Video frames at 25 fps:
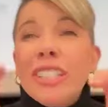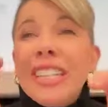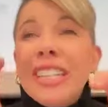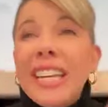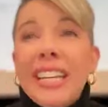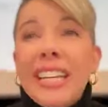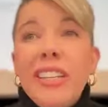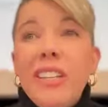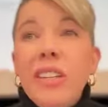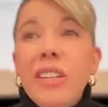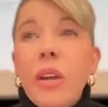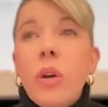
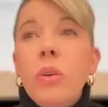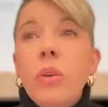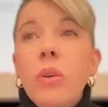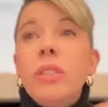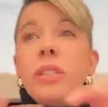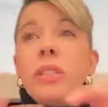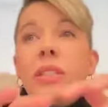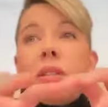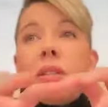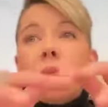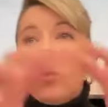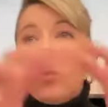taking
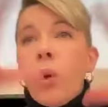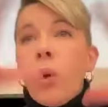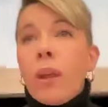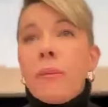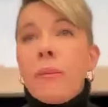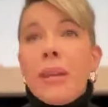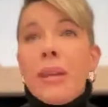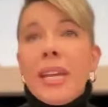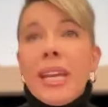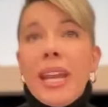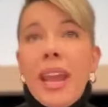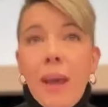notes,
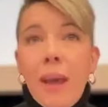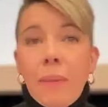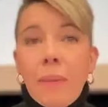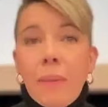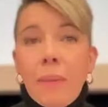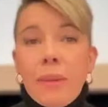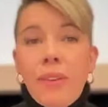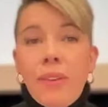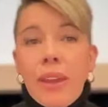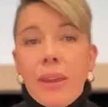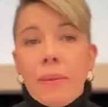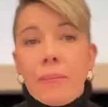one big
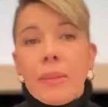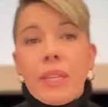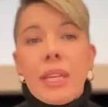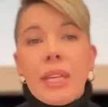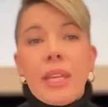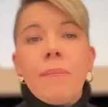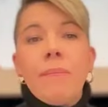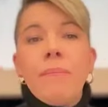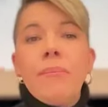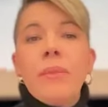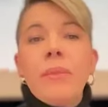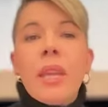happy
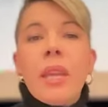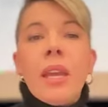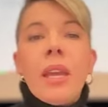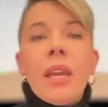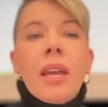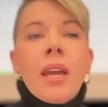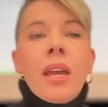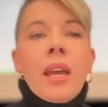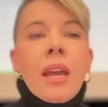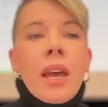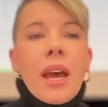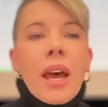family.
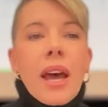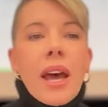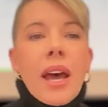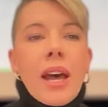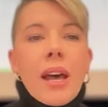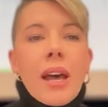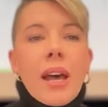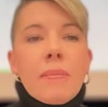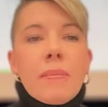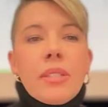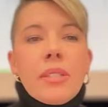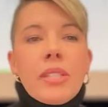
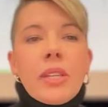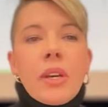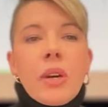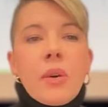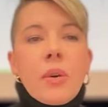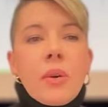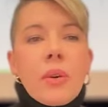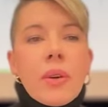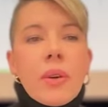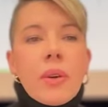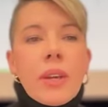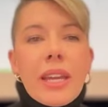
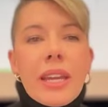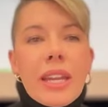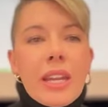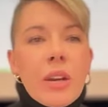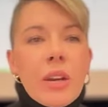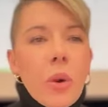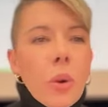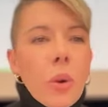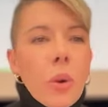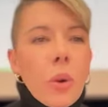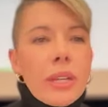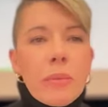So it
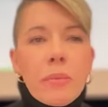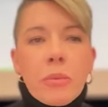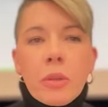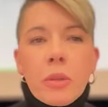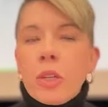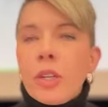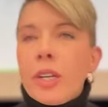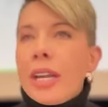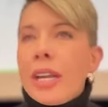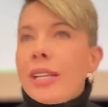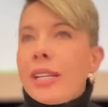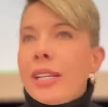already
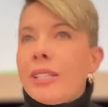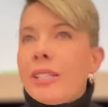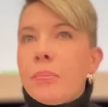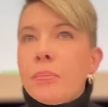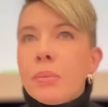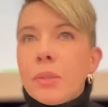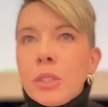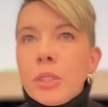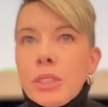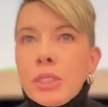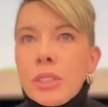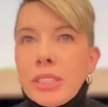creates a
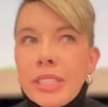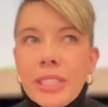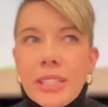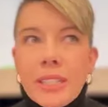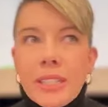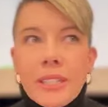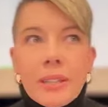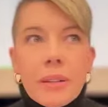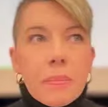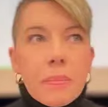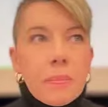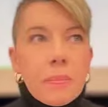
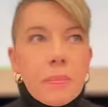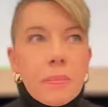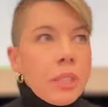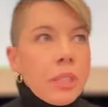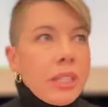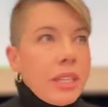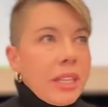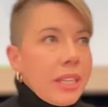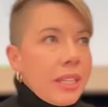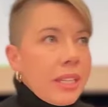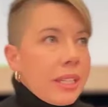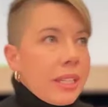
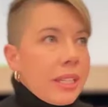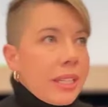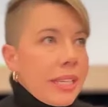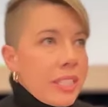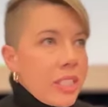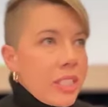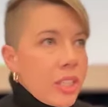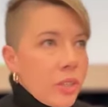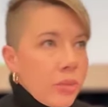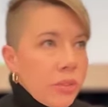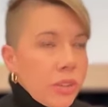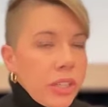bulleted
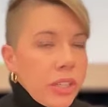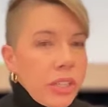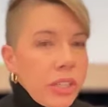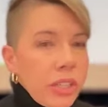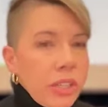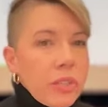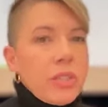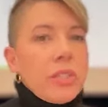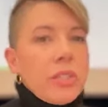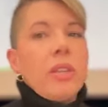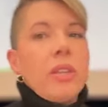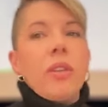list for
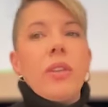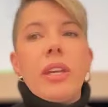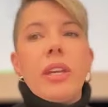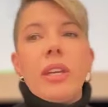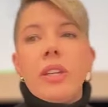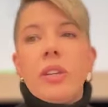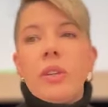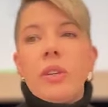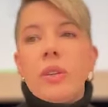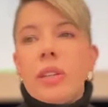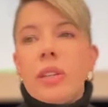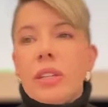you so that
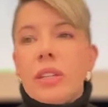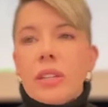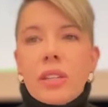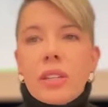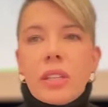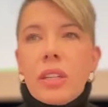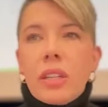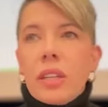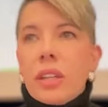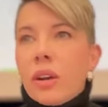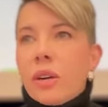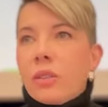you
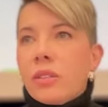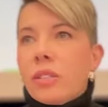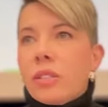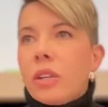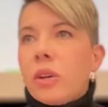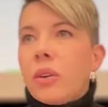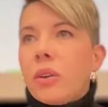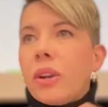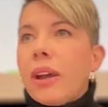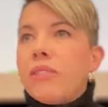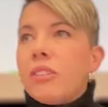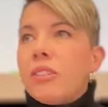can,
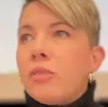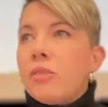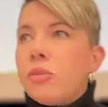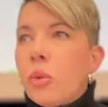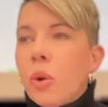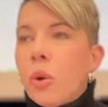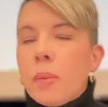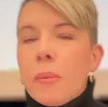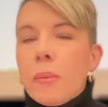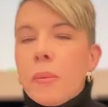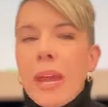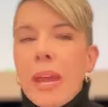don't have to
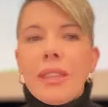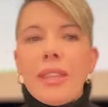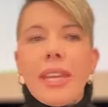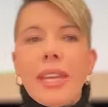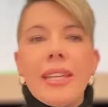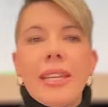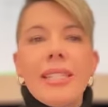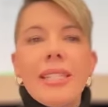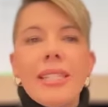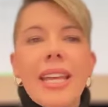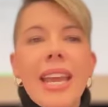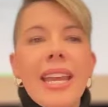format
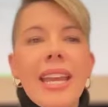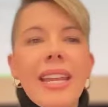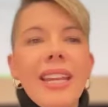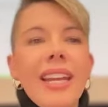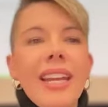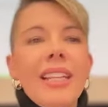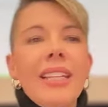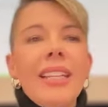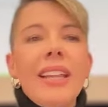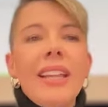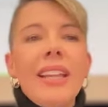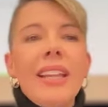things. And
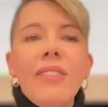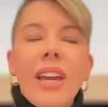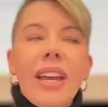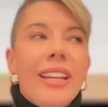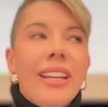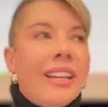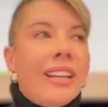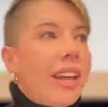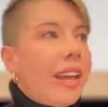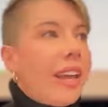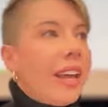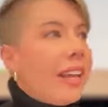I love
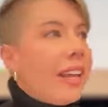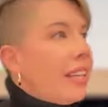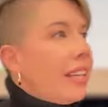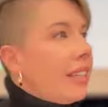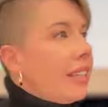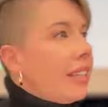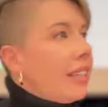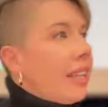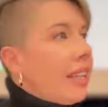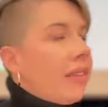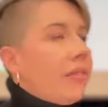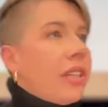
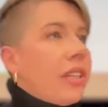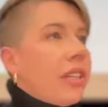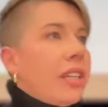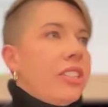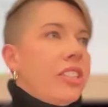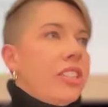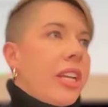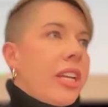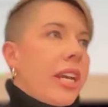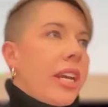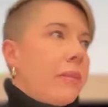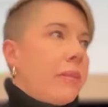a
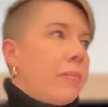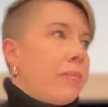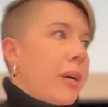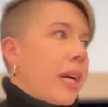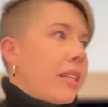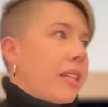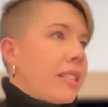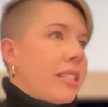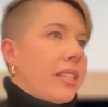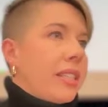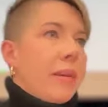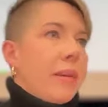good
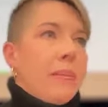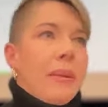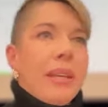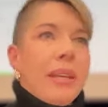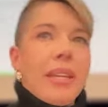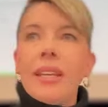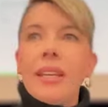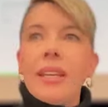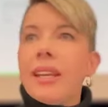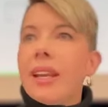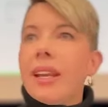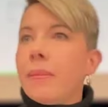checkbox. I
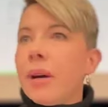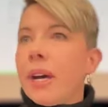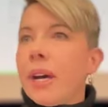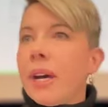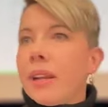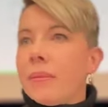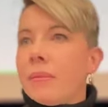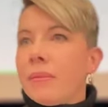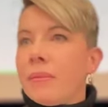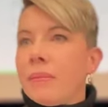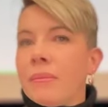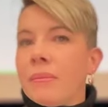mean, come
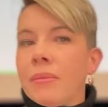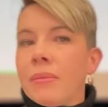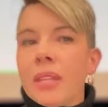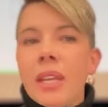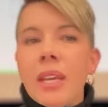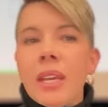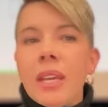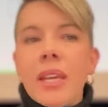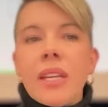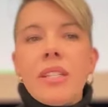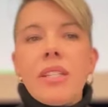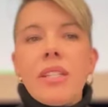on.
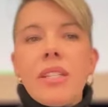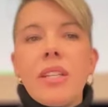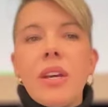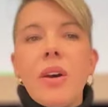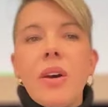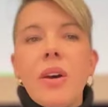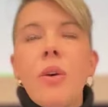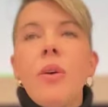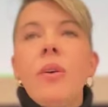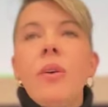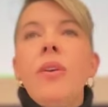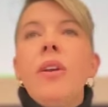
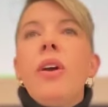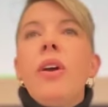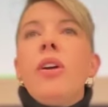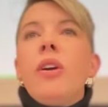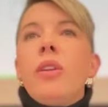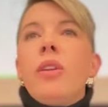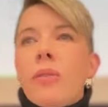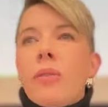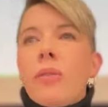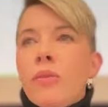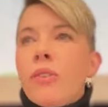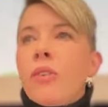So
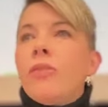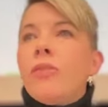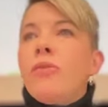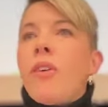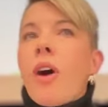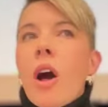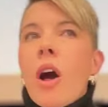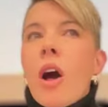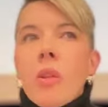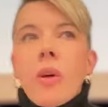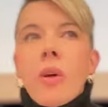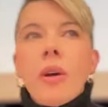for
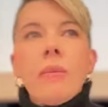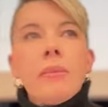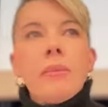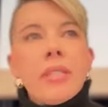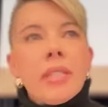follow-up